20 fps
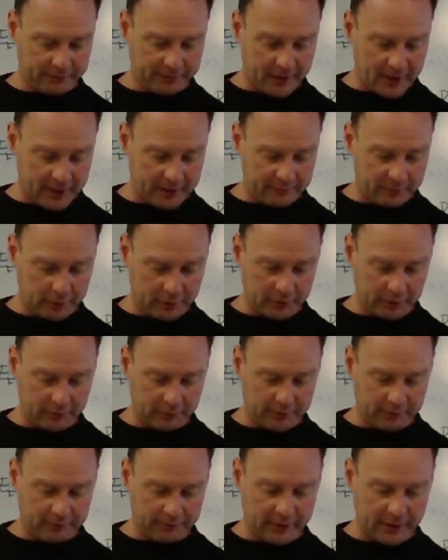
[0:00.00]

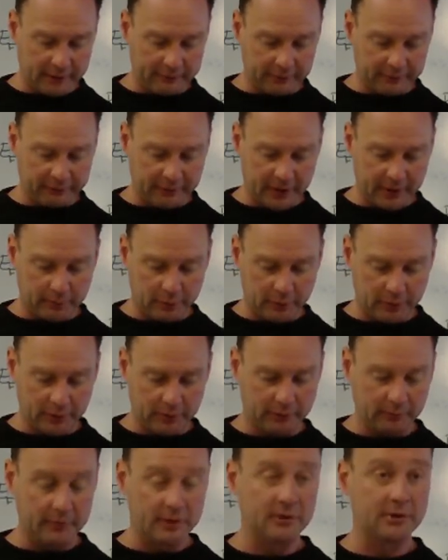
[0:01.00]
5.35 or
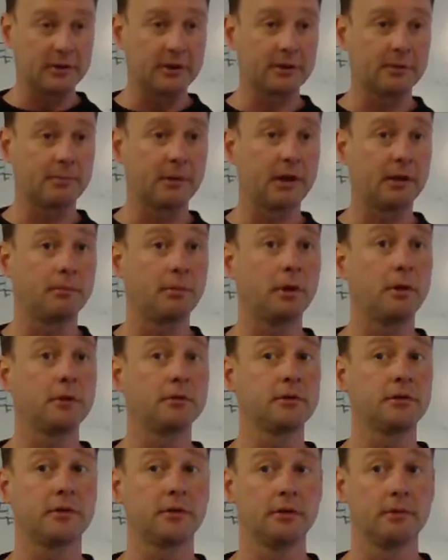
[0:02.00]
5.36, but I'll
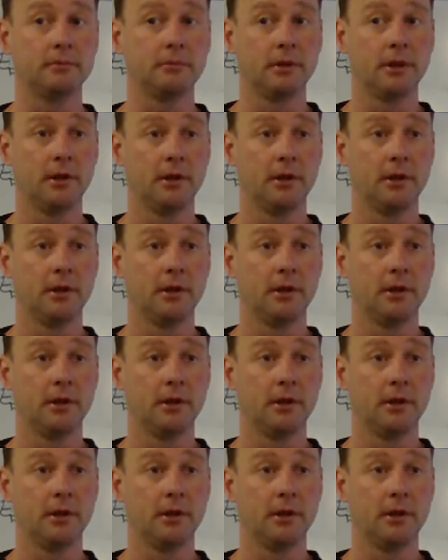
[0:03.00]
post them